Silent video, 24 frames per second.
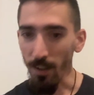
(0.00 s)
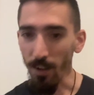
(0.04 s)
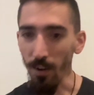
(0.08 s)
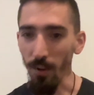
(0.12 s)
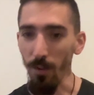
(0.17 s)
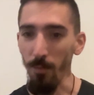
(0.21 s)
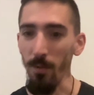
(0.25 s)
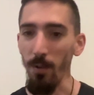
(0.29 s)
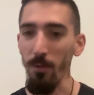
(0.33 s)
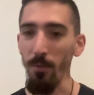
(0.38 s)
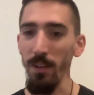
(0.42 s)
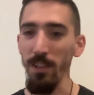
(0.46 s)

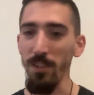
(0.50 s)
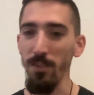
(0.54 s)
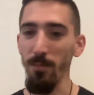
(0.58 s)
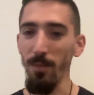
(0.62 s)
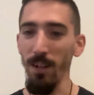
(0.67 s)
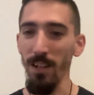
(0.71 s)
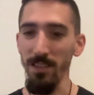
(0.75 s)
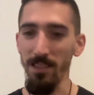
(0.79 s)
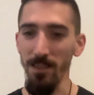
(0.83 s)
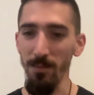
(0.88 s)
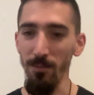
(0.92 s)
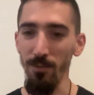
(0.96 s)
On my way to
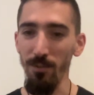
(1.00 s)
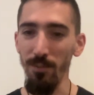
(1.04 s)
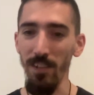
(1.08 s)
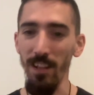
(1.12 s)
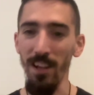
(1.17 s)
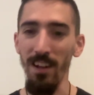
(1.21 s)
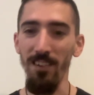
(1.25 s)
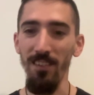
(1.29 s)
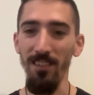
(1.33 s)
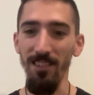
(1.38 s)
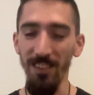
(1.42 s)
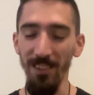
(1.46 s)
Baltimore
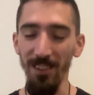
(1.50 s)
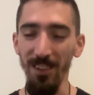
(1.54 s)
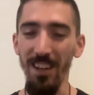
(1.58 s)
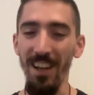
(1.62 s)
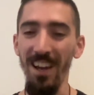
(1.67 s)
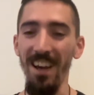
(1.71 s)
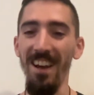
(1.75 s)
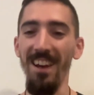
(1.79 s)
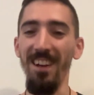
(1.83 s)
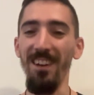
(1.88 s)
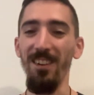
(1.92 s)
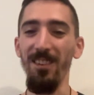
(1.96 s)
now.
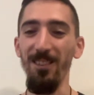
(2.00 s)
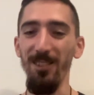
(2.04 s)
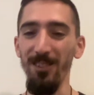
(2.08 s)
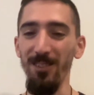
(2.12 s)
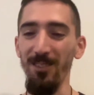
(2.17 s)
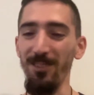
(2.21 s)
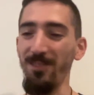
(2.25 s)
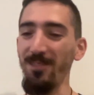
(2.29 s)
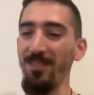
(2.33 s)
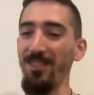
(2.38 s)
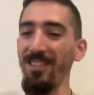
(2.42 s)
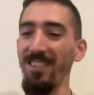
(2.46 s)
Okay,
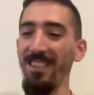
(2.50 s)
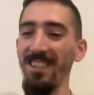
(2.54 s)
cool.